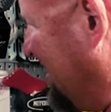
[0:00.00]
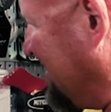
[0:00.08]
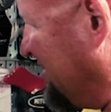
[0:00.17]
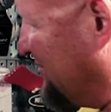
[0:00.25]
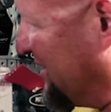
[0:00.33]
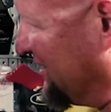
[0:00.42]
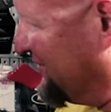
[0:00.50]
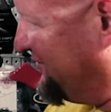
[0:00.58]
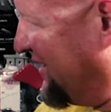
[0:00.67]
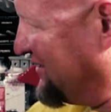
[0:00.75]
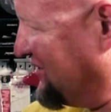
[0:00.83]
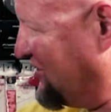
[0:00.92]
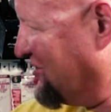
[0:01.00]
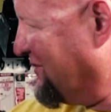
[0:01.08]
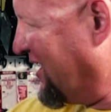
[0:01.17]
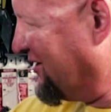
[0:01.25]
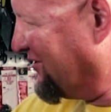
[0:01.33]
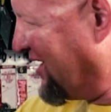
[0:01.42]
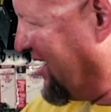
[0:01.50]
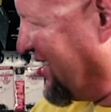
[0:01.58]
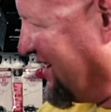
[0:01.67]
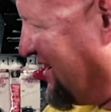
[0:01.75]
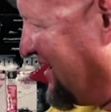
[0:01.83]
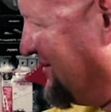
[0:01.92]
You don't get the fancy Shimano
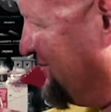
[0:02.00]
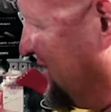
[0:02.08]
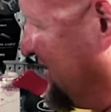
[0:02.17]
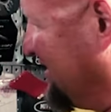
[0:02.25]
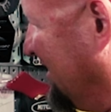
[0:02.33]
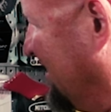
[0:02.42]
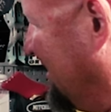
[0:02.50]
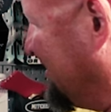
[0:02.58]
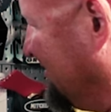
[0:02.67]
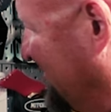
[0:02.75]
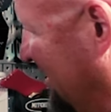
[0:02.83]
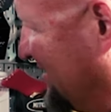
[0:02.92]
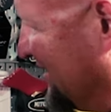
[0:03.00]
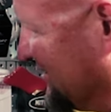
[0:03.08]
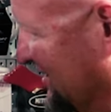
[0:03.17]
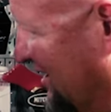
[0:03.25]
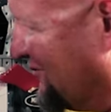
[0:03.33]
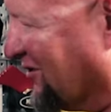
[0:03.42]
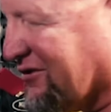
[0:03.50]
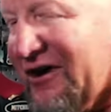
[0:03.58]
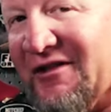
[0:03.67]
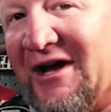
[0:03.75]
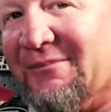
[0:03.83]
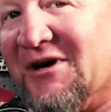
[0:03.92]
writing on it, but to me, that's not worth
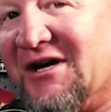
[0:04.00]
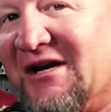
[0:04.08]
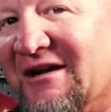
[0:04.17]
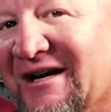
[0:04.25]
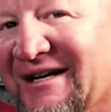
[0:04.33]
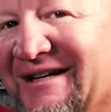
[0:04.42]
all that money.